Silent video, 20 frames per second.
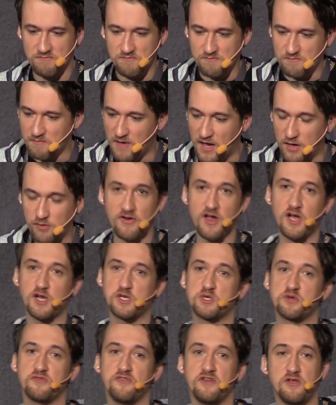
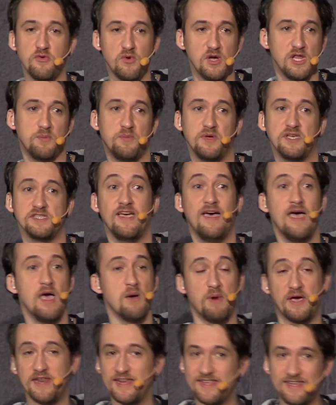manufacturer, developers,
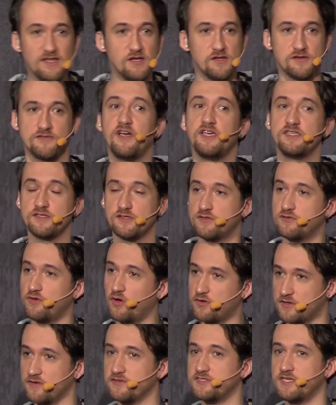but I didn't trust
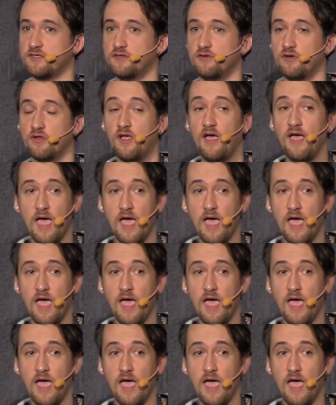doctors at all.